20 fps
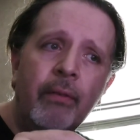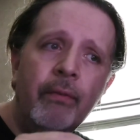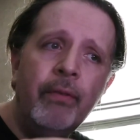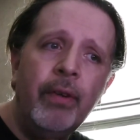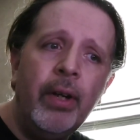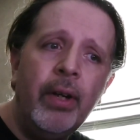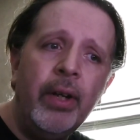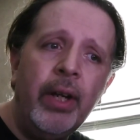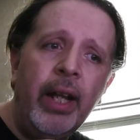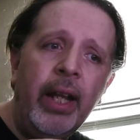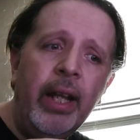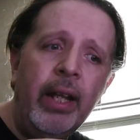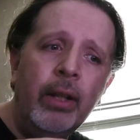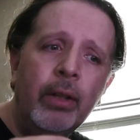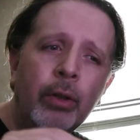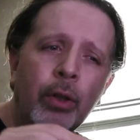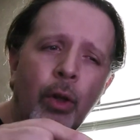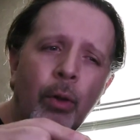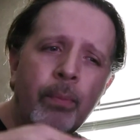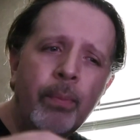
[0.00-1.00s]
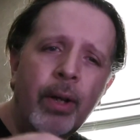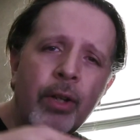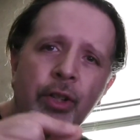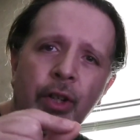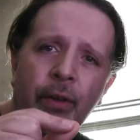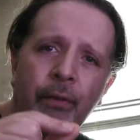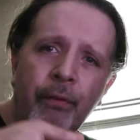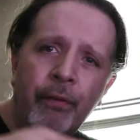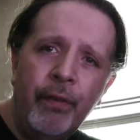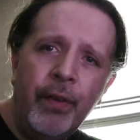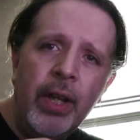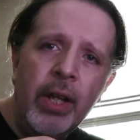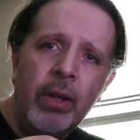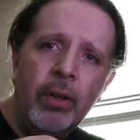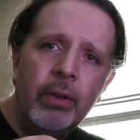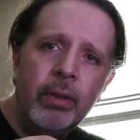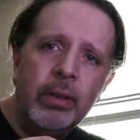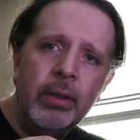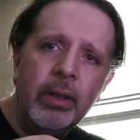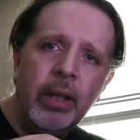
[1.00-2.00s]
very low-budget
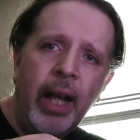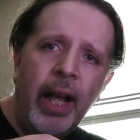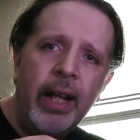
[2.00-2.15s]
feel